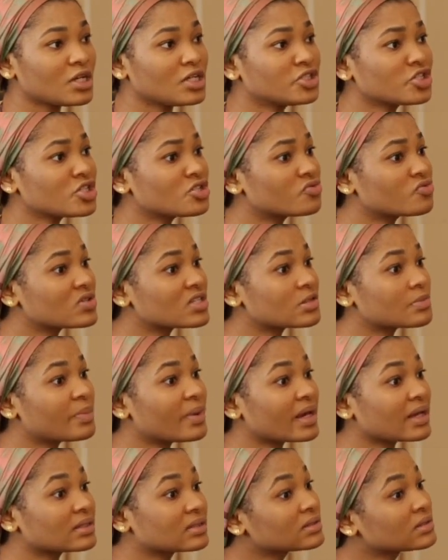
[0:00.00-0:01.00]
just
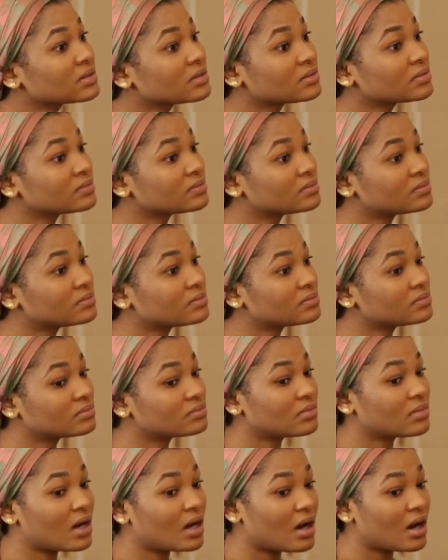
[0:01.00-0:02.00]
respect
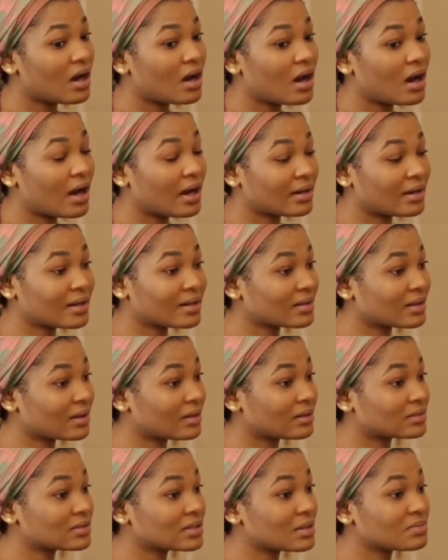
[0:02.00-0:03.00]

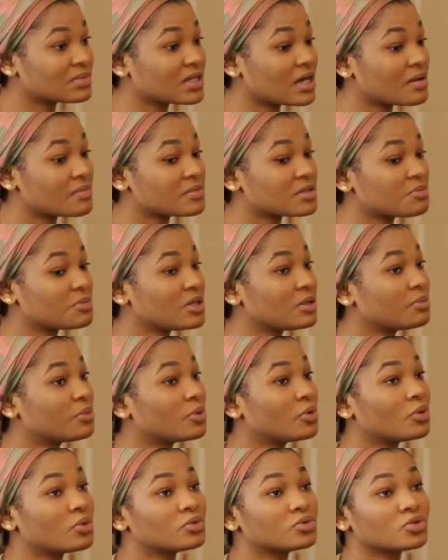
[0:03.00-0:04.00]
another. Sometimes
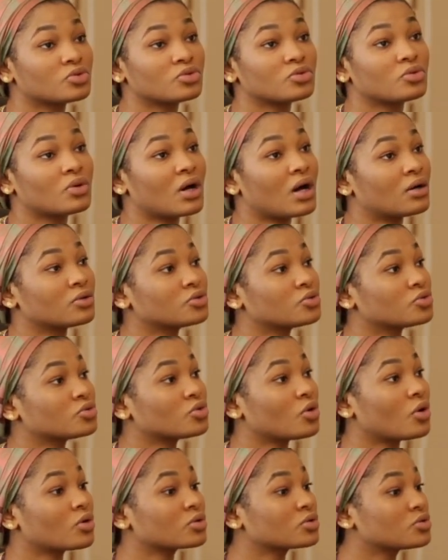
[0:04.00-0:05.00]
people don't know how to
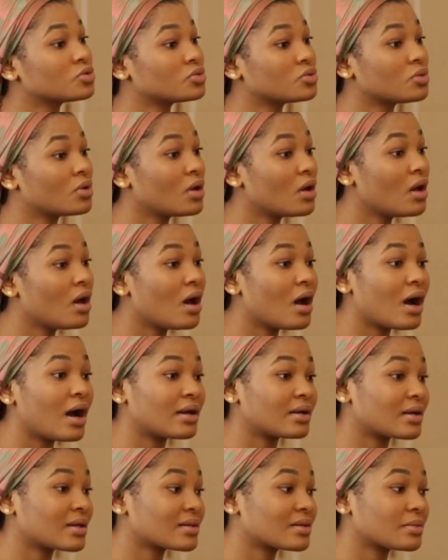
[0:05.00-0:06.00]
talk to
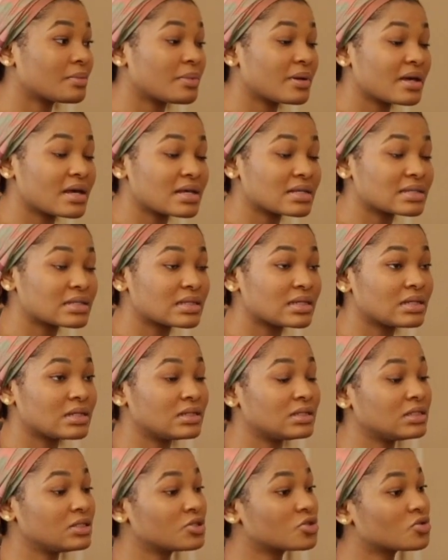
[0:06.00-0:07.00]
another person.
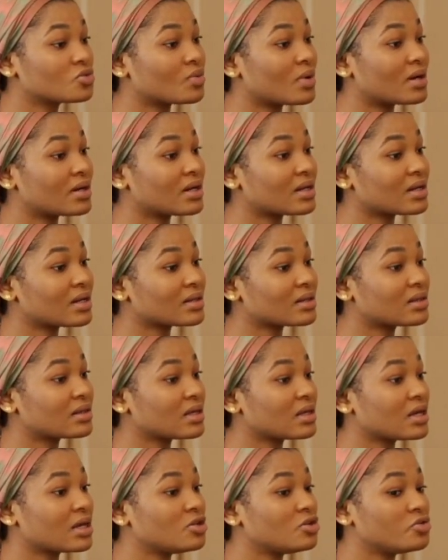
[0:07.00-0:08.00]
It leads to another
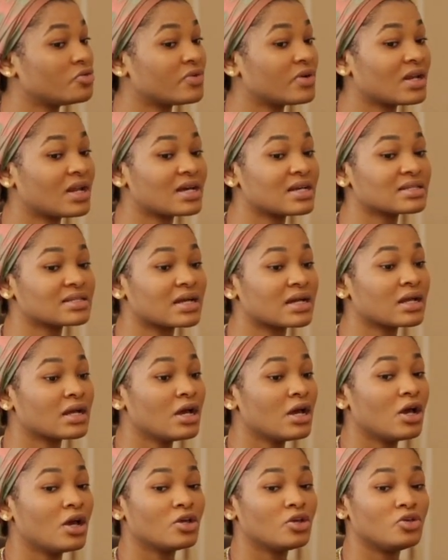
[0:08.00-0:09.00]
thing, and you realize that
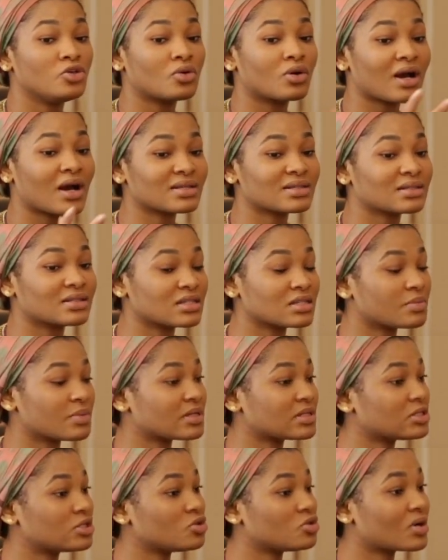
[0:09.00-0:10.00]
you cast this
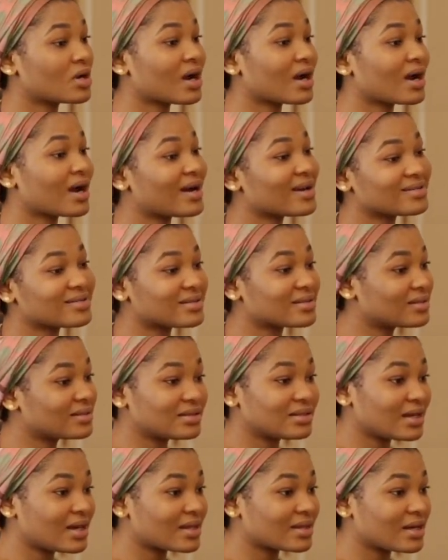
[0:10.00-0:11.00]
person, you can't
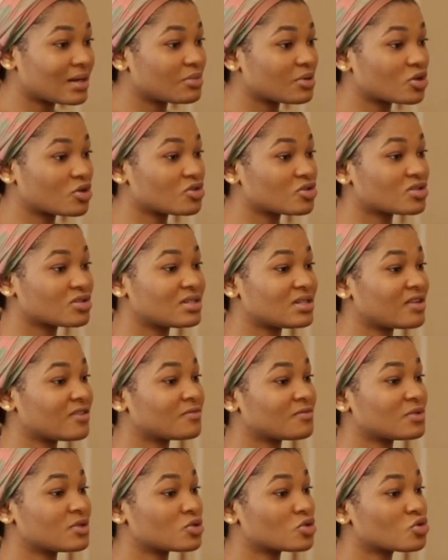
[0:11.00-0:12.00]
cast the other because
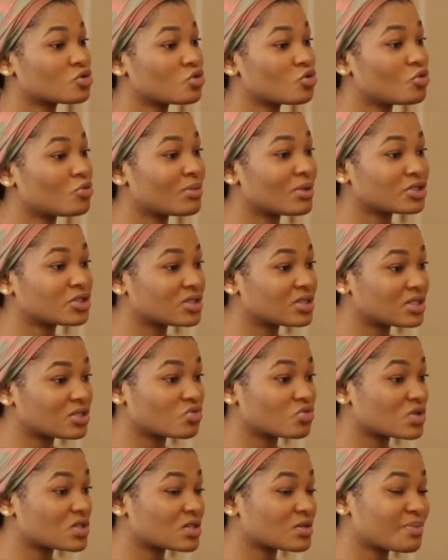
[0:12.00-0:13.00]
there's been so much
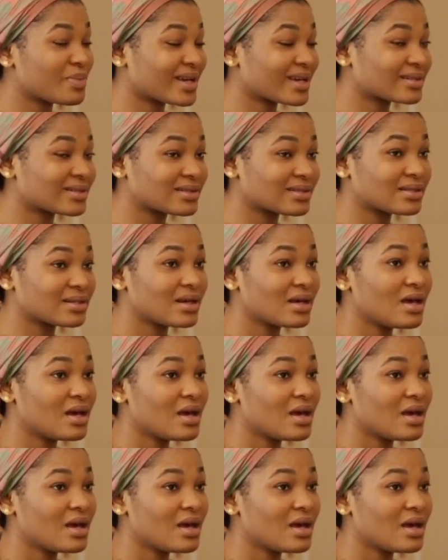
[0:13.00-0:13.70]
disrespect.